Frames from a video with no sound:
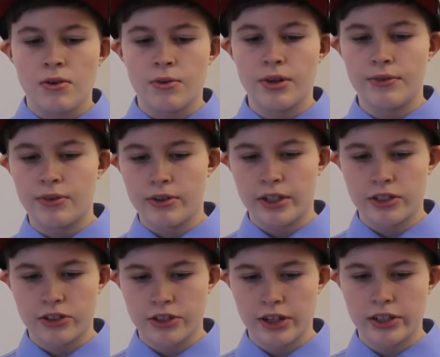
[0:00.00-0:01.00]
Read the
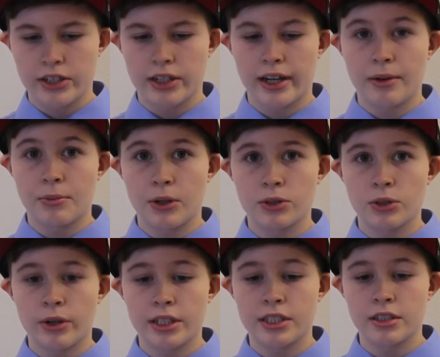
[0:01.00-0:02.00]
registration guide. Most
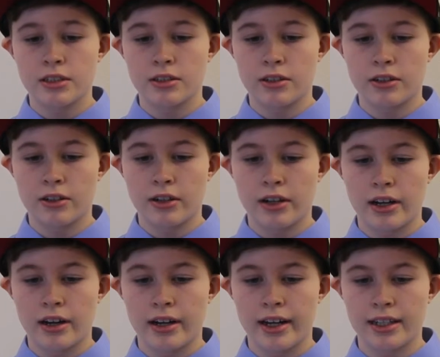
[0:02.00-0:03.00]
questions are
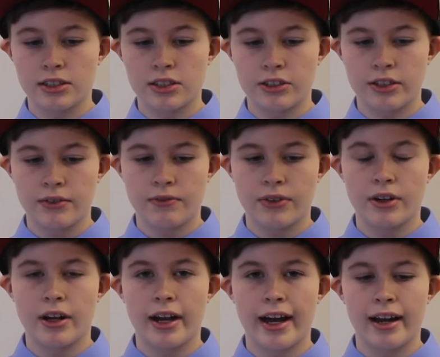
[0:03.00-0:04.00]
answered in the
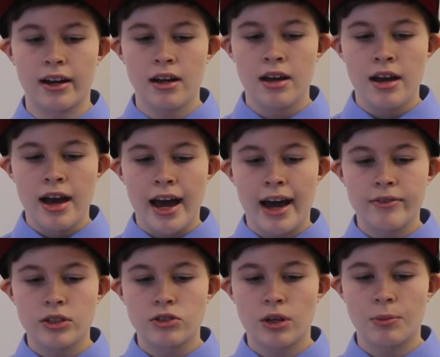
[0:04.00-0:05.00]
guide.
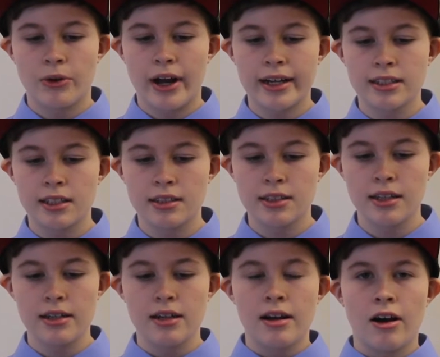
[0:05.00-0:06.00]
Having trouble
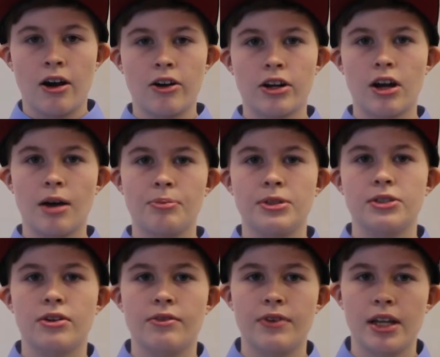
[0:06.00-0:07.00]
accessing it? Hard copies
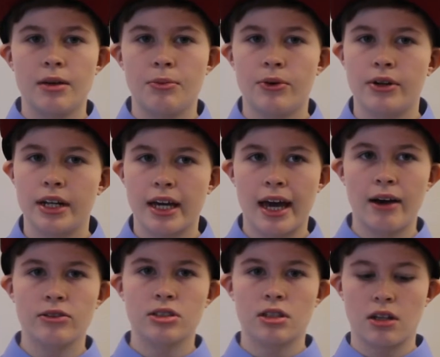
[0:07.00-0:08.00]
are available in the
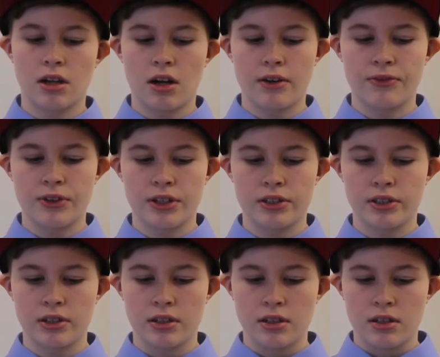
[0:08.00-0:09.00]
counseling
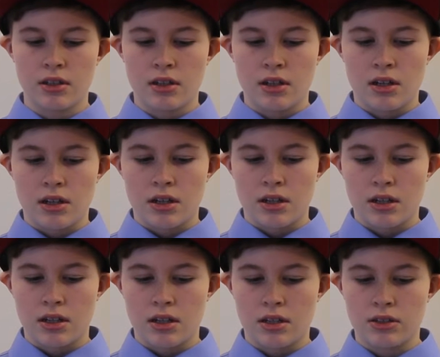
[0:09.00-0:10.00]
office
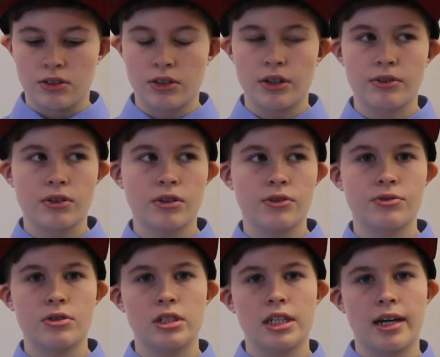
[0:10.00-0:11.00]
during your free